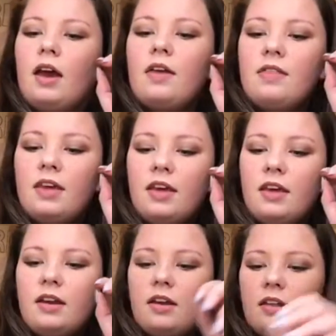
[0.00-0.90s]
And
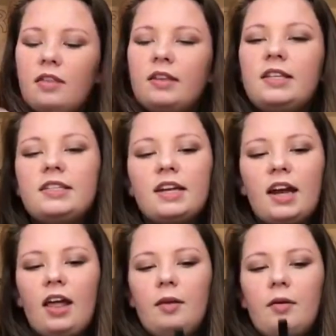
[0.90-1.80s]
then, this isn't a
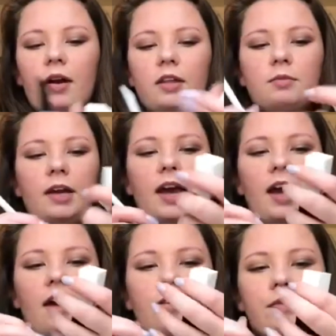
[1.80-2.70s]
Kylie product, but I
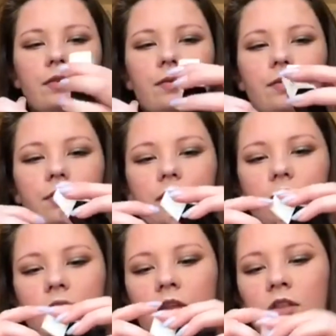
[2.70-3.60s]
have
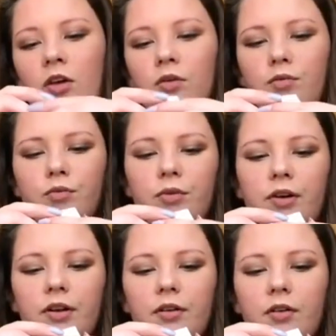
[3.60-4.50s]
the
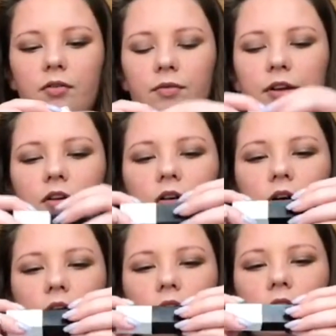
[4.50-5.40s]
Real, Real
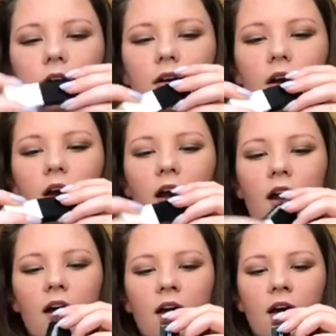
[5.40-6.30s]
Her,
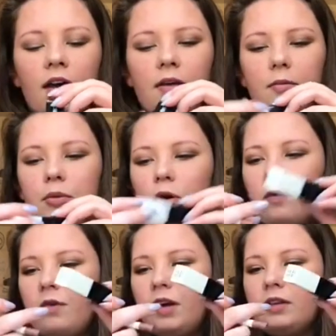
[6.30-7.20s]
I Am
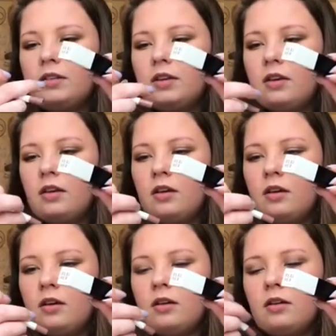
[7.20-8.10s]
Perfect,
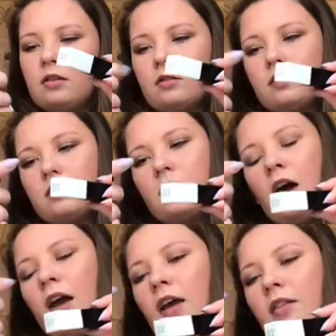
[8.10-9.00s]
and
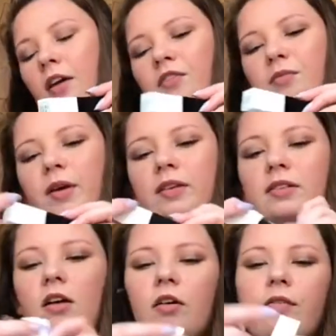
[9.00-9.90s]
I Love
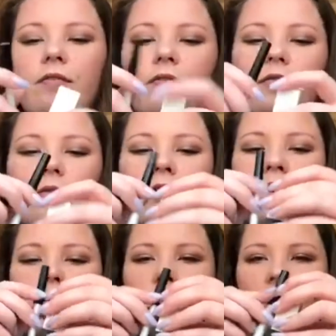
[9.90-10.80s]
Myself,
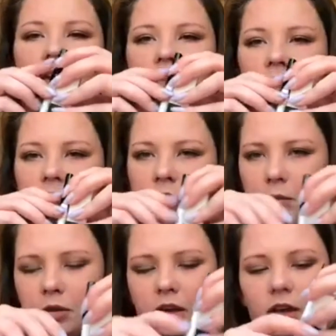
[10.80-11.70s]
um, like,
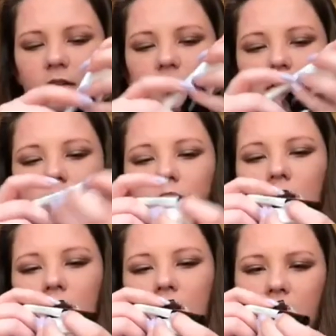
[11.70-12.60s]
lip kit
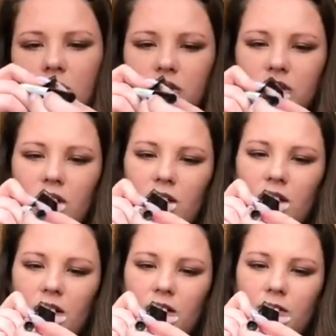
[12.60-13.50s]
in
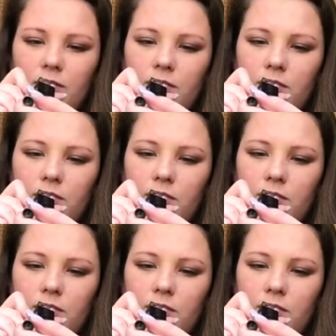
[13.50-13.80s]
shade